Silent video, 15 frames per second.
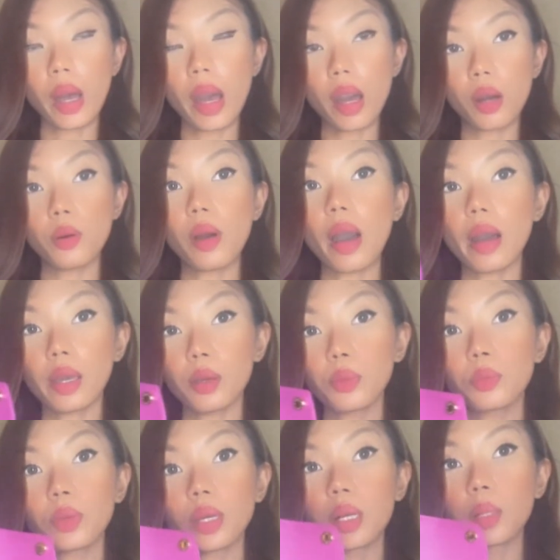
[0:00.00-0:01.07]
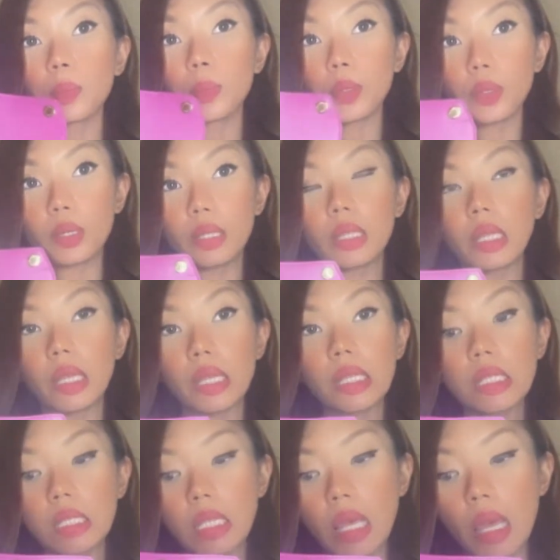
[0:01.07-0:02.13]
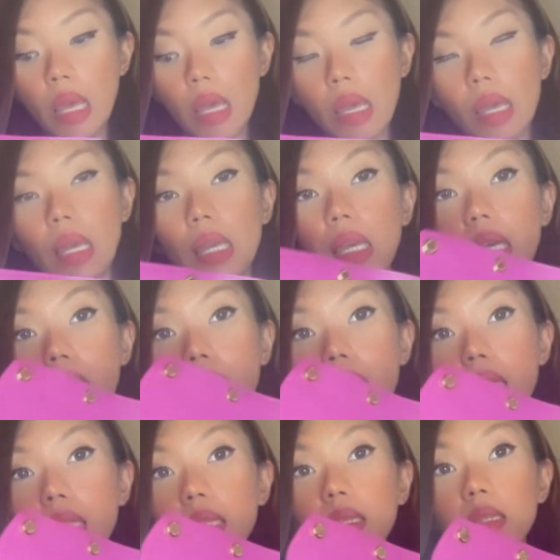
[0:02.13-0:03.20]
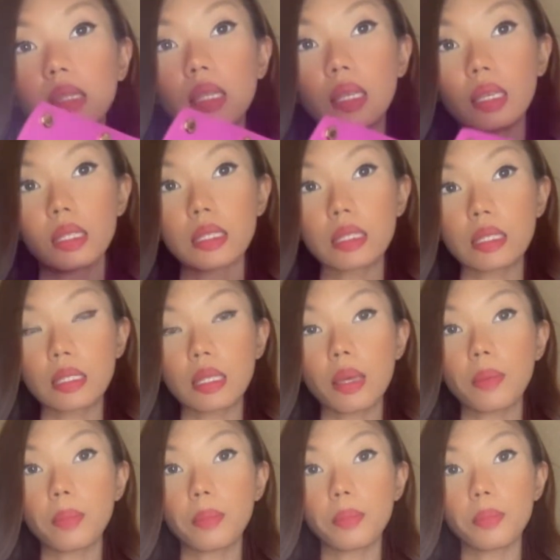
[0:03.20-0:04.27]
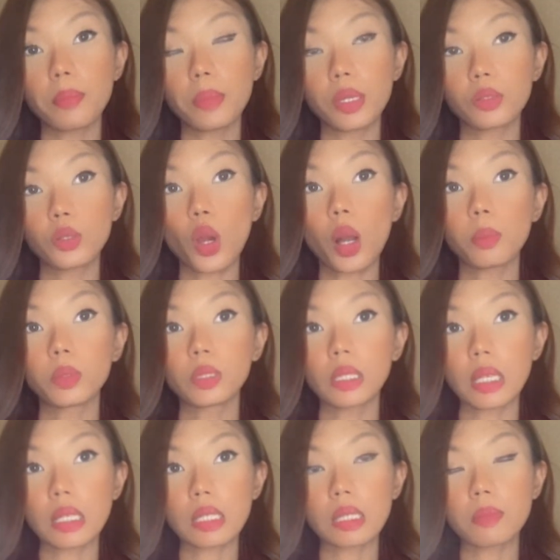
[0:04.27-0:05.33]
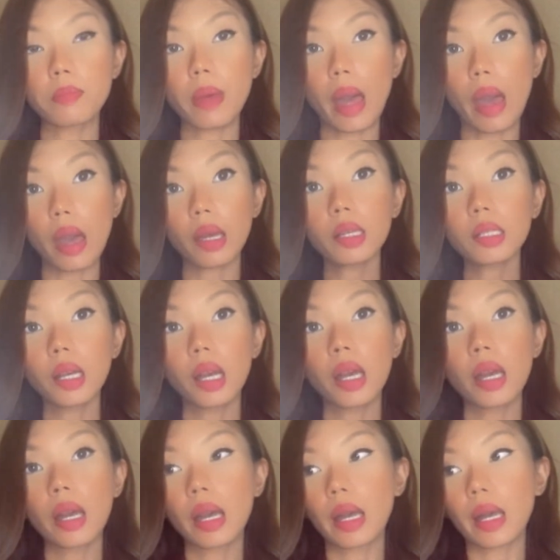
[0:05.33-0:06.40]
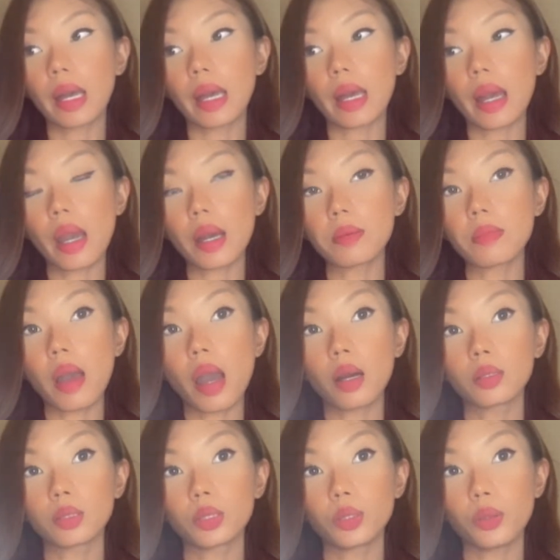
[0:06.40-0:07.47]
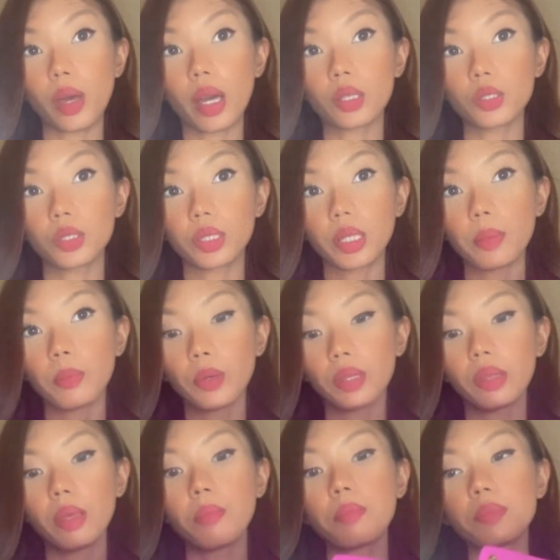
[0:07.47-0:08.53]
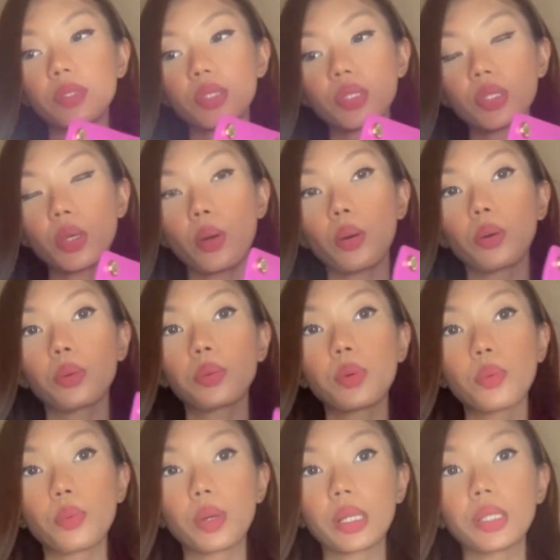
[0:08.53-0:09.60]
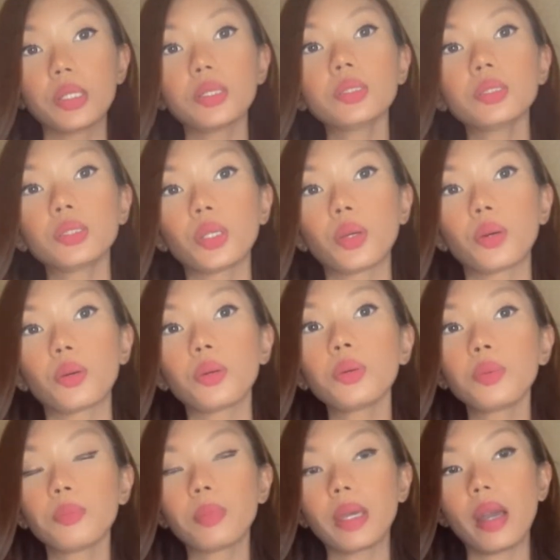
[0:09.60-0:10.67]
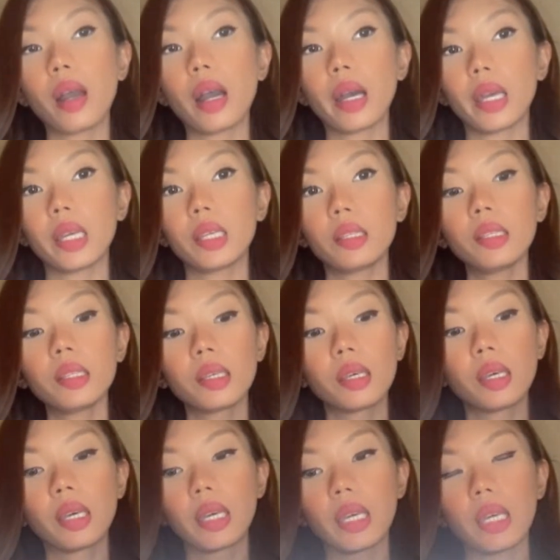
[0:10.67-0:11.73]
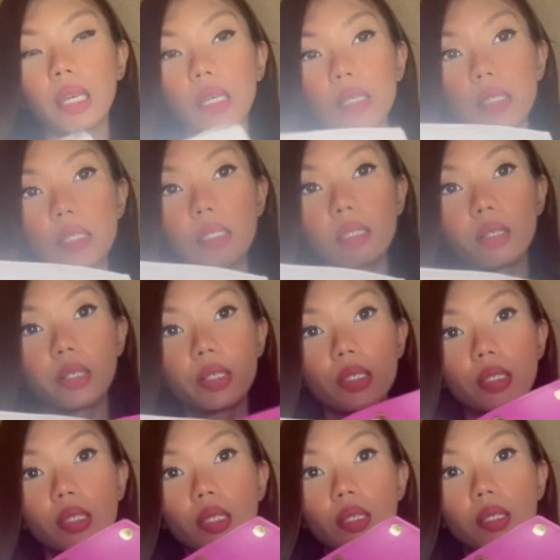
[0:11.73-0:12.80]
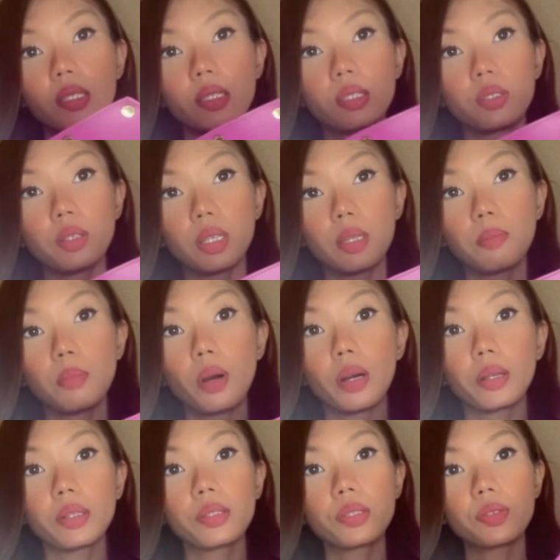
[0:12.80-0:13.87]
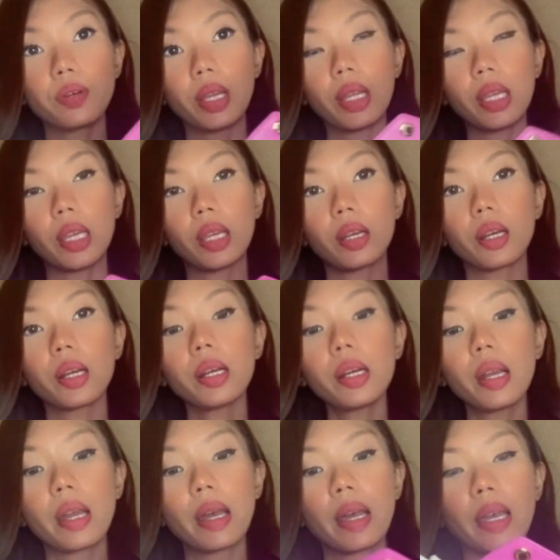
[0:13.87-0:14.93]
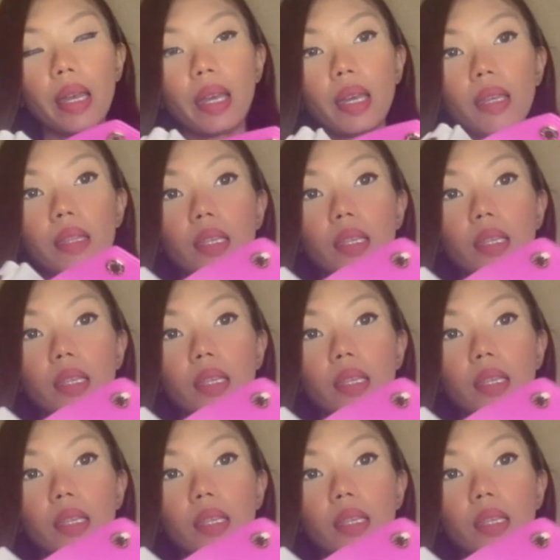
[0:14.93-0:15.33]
how I will put this in this Metropolis bag, how to actually put them. So what you'll do behind is there's these three buttons right here, and